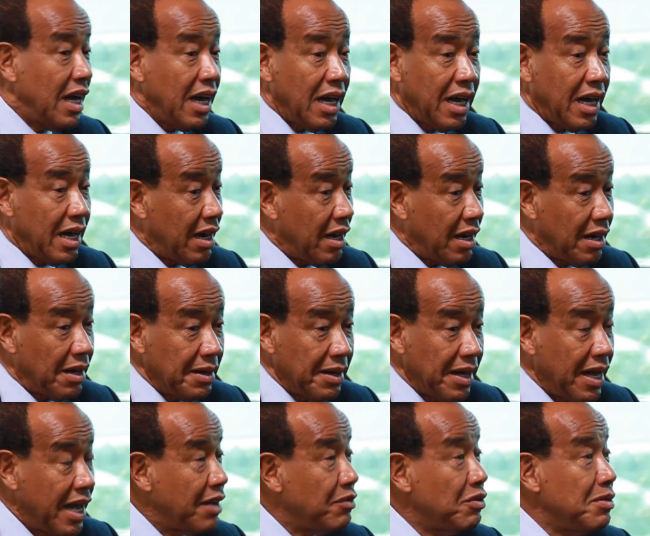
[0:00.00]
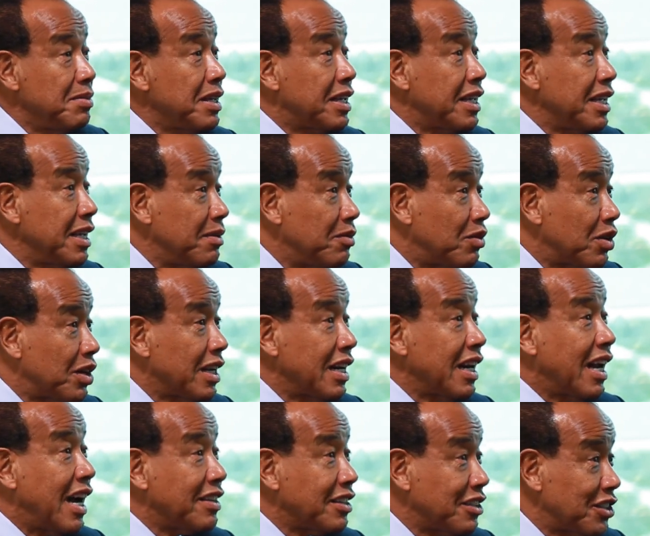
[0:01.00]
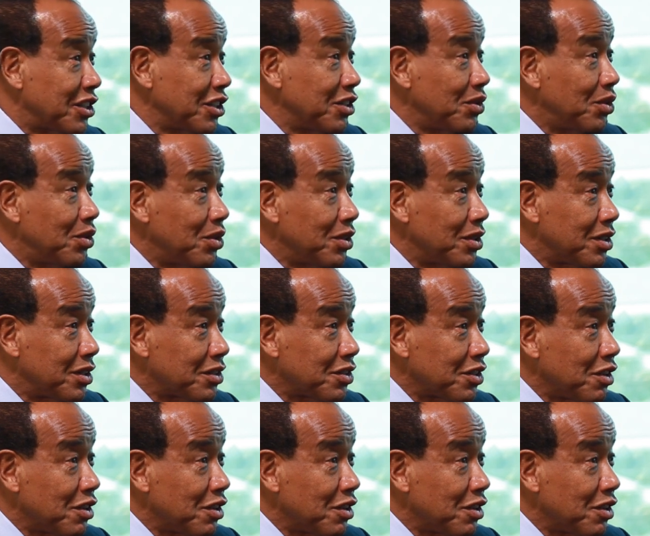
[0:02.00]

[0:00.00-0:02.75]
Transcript: and we became one of the largest shareholders